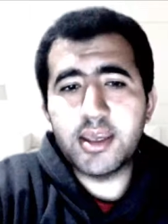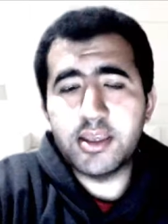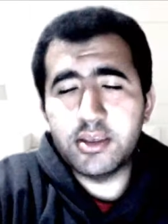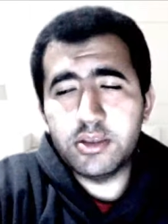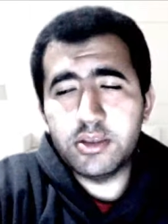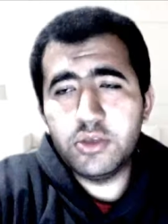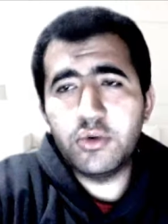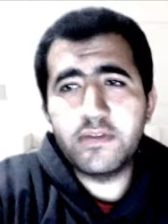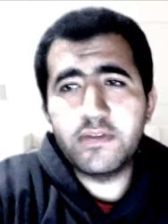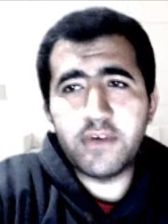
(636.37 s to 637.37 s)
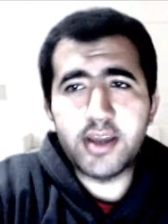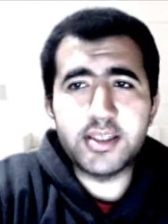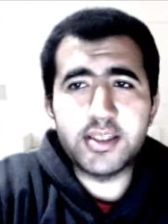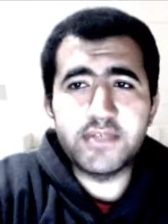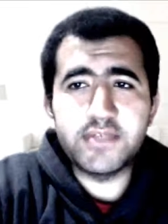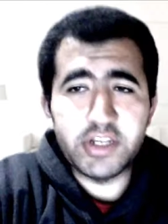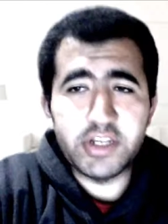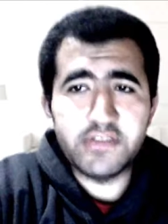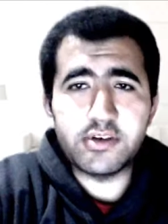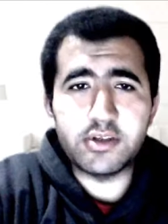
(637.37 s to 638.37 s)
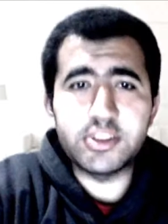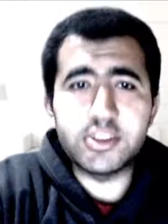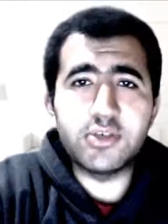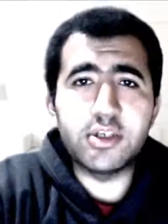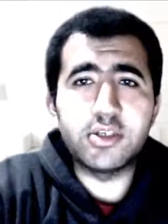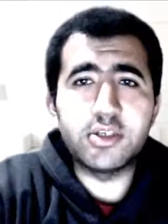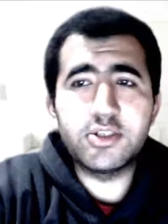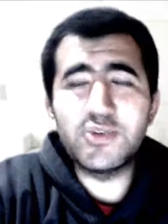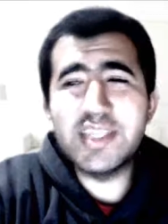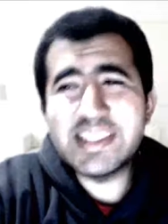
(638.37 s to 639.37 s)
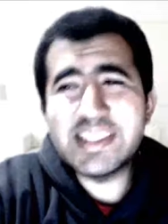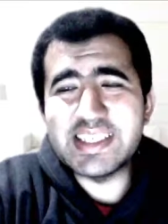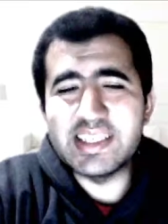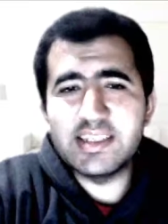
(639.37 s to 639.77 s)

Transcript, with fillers: you would find this very difficult to, to listen